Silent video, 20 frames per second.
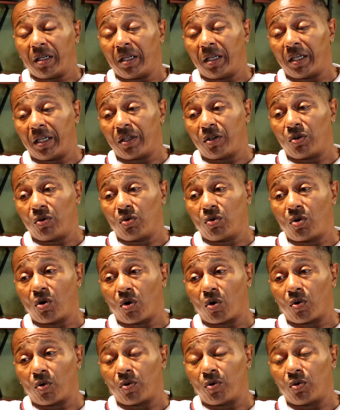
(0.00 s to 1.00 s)
and you
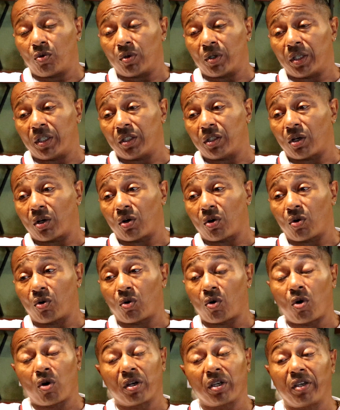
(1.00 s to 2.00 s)
go in the
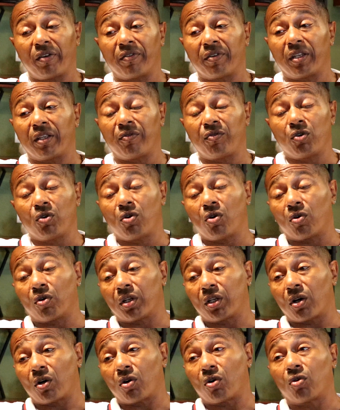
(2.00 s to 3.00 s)
hole, or even if you
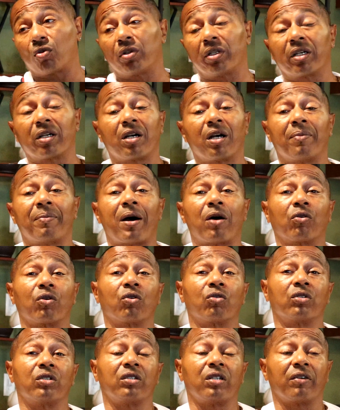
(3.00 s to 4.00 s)
go in the hole and come
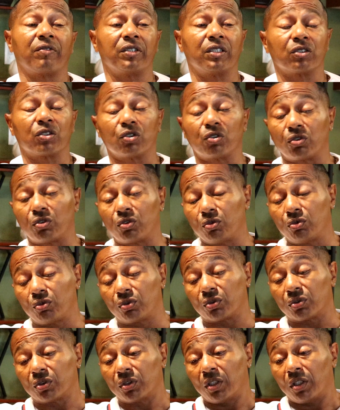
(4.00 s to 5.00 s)
out on another
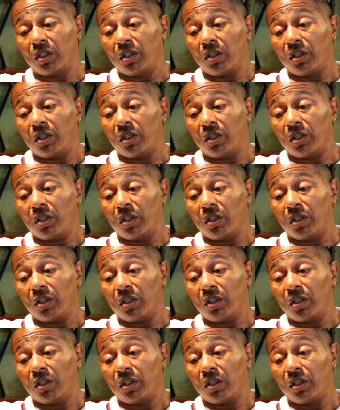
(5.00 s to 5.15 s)
institution,